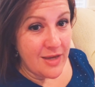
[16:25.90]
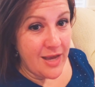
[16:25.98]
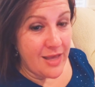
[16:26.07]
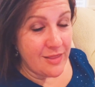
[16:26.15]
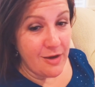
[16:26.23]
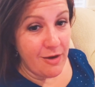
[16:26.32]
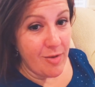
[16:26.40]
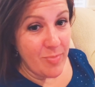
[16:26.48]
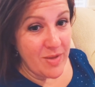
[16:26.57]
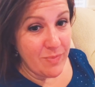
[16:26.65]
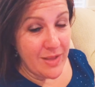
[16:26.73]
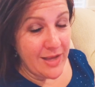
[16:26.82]
And there are
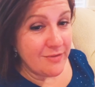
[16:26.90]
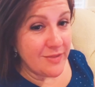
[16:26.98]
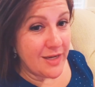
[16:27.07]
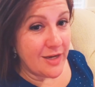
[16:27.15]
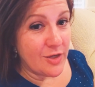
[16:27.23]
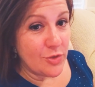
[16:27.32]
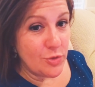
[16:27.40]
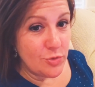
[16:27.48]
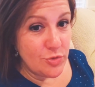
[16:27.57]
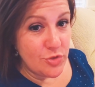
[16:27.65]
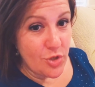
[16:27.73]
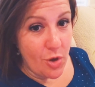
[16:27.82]
people out there
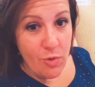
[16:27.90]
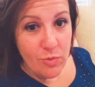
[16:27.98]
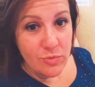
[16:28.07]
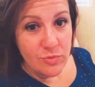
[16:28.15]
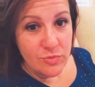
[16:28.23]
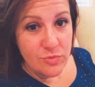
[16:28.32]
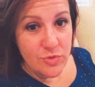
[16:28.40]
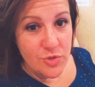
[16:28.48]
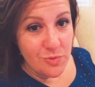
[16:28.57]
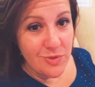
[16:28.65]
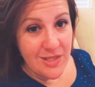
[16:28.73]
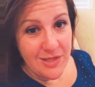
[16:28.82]
who don't
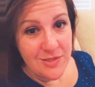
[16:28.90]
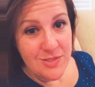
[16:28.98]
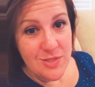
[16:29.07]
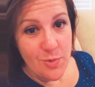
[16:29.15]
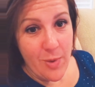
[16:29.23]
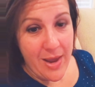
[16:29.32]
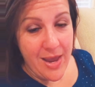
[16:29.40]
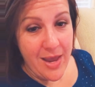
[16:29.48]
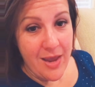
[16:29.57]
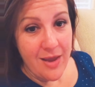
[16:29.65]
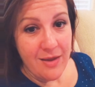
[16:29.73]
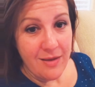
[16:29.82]
do things the
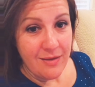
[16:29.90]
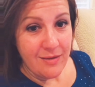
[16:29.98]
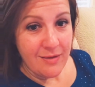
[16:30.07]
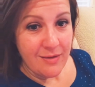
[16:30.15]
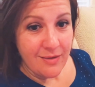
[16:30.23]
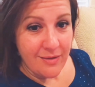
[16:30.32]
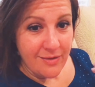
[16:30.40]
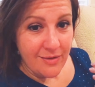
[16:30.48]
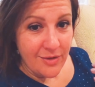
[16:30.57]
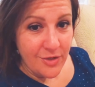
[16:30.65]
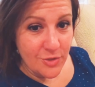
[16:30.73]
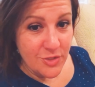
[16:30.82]
way
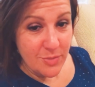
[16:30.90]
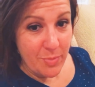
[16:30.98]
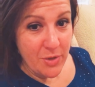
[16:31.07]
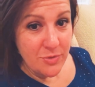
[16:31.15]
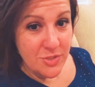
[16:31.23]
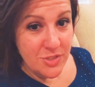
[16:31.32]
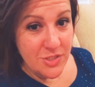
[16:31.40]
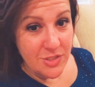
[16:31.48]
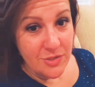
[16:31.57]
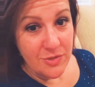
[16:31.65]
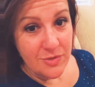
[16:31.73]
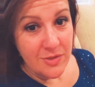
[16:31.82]
you're supposed
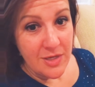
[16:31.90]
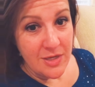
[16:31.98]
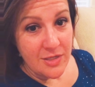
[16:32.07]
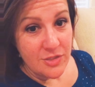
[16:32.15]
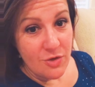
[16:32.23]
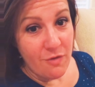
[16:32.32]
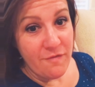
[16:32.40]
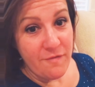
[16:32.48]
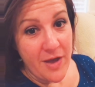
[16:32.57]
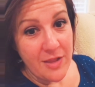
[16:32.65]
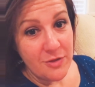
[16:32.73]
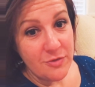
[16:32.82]
to, don't
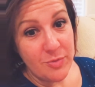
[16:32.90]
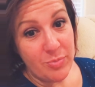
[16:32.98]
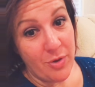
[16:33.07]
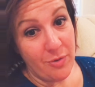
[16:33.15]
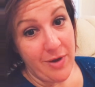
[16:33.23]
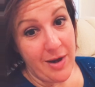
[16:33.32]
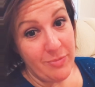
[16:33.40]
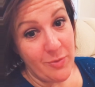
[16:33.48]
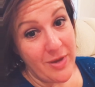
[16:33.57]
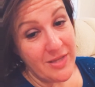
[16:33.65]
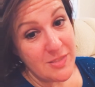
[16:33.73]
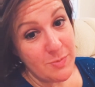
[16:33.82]
follow the program the
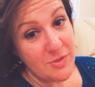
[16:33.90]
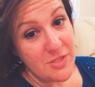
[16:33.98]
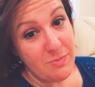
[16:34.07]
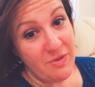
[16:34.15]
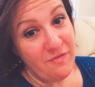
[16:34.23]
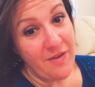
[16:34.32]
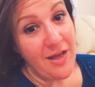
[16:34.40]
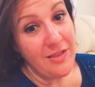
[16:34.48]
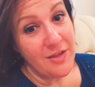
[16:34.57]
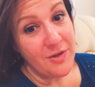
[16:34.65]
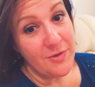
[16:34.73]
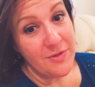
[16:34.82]
way it's supposed to be
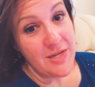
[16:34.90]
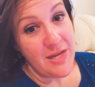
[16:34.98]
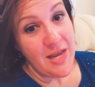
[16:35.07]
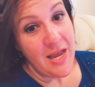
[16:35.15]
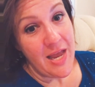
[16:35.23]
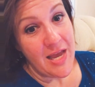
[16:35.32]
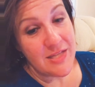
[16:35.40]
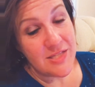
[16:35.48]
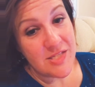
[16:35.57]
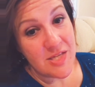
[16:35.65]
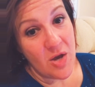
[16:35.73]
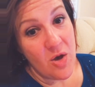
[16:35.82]
followed. And
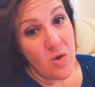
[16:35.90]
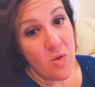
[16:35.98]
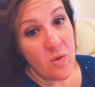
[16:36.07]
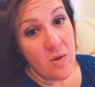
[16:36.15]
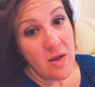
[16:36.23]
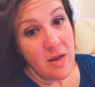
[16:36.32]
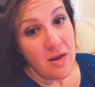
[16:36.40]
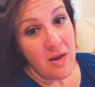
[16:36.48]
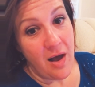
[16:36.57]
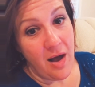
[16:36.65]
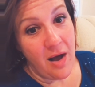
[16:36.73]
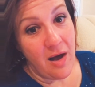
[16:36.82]
so,
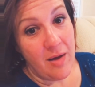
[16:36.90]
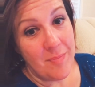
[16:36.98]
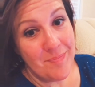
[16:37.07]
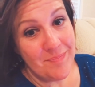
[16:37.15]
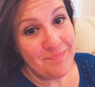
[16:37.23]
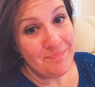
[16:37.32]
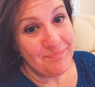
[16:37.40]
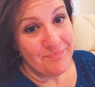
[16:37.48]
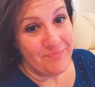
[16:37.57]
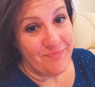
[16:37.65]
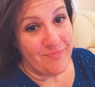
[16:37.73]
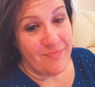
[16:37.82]

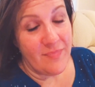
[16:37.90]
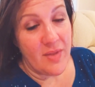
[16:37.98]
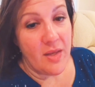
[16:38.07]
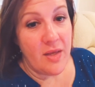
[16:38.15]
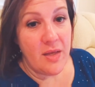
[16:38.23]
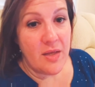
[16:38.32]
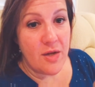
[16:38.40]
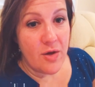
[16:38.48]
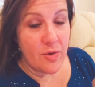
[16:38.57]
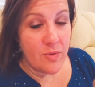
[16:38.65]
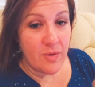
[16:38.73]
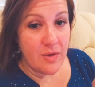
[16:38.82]
you
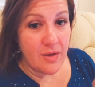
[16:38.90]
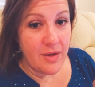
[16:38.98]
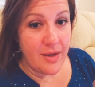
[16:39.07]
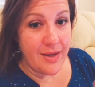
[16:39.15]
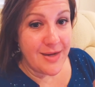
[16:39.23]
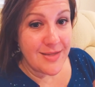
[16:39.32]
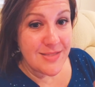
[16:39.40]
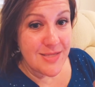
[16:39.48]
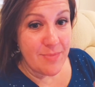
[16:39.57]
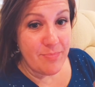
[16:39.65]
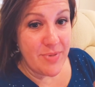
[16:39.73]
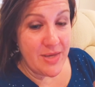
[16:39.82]
know, it ends
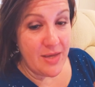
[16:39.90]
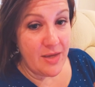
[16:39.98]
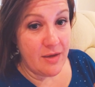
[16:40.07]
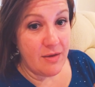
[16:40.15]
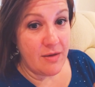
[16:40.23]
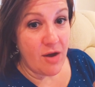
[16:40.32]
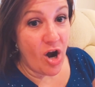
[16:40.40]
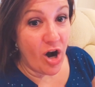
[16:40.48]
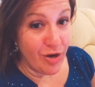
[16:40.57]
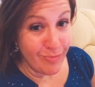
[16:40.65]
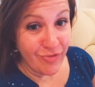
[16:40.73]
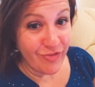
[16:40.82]
up being
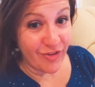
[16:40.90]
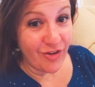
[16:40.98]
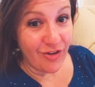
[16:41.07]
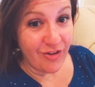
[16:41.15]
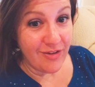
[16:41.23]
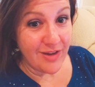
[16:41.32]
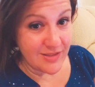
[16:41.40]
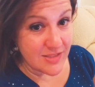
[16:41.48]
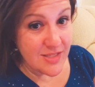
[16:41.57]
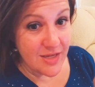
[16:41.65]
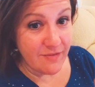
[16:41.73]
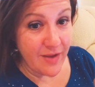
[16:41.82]
harmful
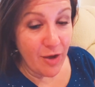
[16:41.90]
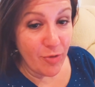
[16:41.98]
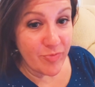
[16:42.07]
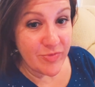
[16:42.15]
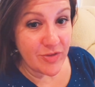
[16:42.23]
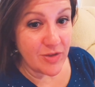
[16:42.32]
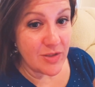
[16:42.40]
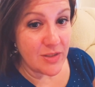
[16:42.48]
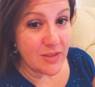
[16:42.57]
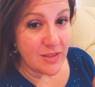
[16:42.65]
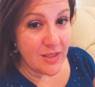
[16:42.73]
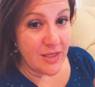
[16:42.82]
instead of
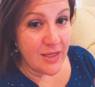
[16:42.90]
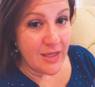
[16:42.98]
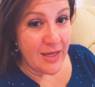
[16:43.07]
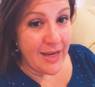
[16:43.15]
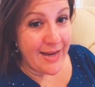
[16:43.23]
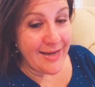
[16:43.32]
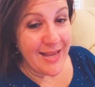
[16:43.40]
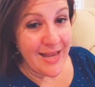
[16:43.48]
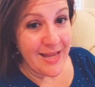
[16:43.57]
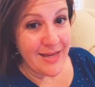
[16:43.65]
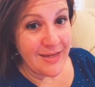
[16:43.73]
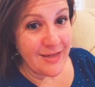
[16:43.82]
helpful. And
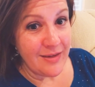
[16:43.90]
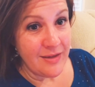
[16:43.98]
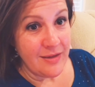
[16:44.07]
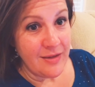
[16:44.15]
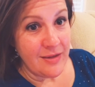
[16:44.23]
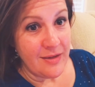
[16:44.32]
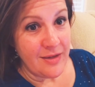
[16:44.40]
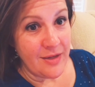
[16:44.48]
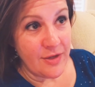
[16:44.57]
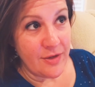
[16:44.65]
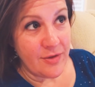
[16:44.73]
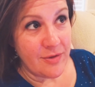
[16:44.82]
again,
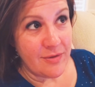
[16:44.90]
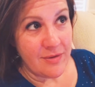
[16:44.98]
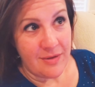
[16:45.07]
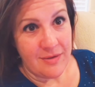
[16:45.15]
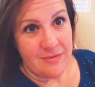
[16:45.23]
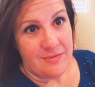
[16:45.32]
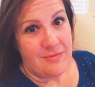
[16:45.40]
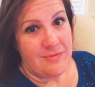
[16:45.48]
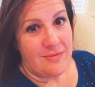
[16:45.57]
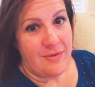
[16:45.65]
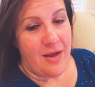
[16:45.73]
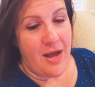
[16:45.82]
you know,
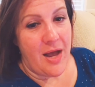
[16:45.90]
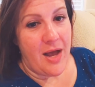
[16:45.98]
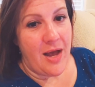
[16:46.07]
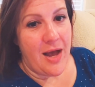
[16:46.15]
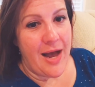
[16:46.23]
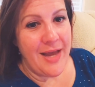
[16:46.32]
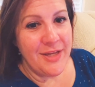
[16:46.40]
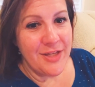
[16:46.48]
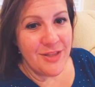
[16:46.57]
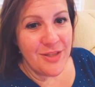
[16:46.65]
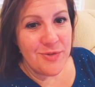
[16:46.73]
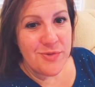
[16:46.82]
I
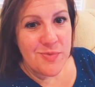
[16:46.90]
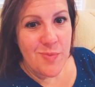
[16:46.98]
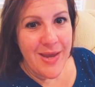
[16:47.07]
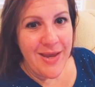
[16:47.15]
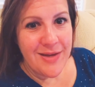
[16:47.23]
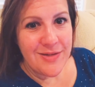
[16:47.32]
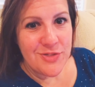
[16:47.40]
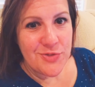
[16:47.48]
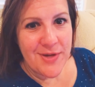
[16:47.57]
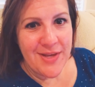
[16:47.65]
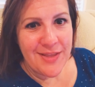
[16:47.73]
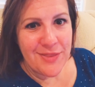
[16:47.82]
could lose weight
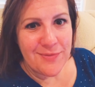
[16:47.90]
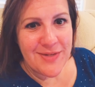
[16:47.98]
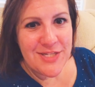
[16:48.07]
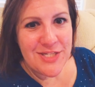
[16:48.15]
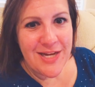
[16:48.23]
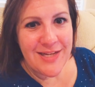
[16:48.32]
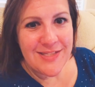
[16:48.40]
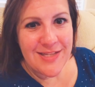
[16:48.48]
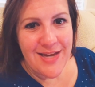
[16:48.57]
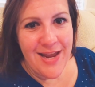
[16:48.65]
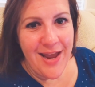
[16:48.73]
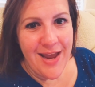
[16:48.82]
drinking 3 shakes
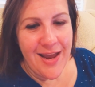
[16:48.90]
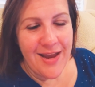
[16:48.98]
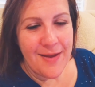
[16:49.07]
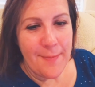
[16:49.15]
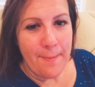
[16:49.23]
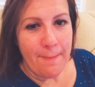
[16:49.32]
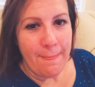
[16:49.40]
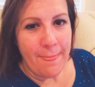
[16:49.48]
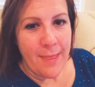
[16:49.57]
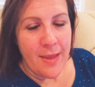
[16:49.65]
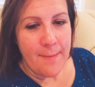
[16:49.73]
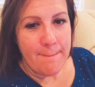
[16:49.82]
a day,
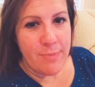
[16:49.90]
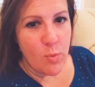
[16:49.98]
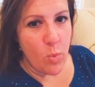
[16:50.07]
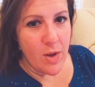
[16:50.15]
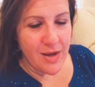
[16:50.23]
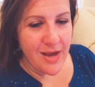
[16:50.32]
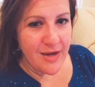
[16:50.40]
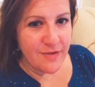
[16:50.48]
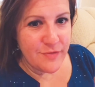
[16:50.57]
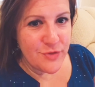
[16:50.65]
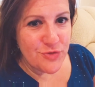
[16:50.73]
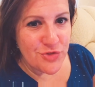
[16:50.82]
but what kind
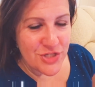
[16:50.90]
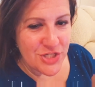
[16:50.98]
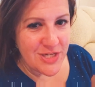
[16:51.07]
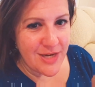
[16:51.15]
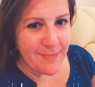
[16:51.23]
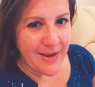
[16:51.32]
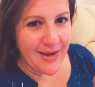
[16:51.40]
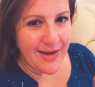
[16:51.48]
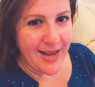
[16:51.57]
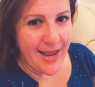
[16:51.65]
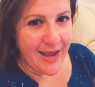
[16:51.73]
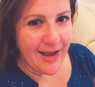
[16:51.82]
of nutrition am I
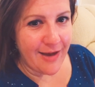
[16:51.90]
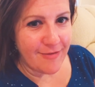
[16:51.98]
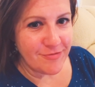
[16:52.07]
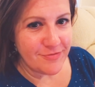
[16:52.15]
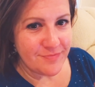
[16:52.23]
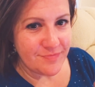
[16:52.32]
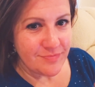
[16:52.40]
going to have?